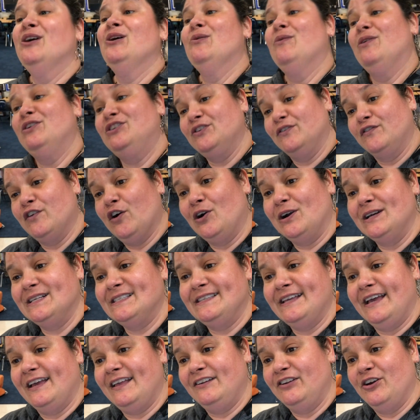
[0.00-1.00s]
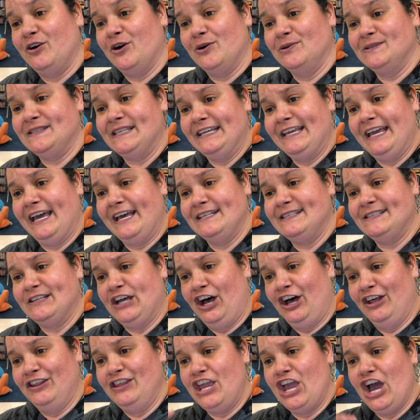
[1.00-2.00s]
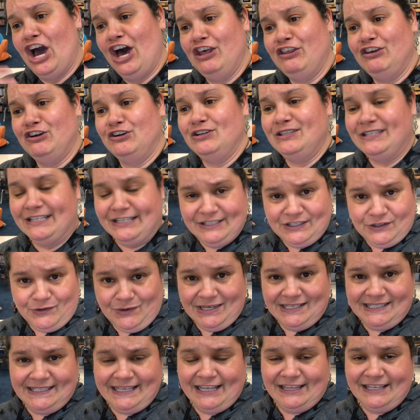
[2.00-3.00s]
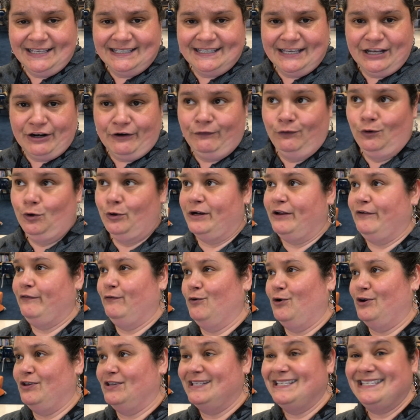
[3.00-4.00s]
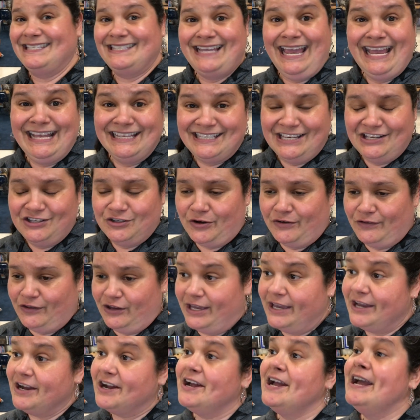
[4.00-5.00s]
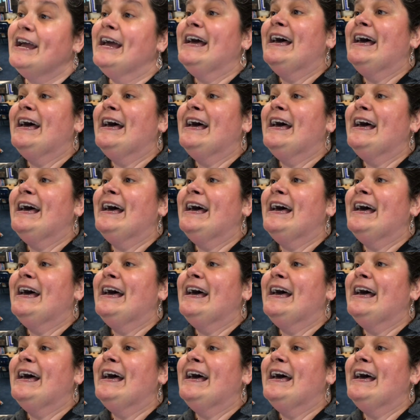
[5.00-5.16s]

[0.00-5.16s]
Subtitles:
which of course then goes against all the other districts in the state of Florida for the State Teacher of the Year.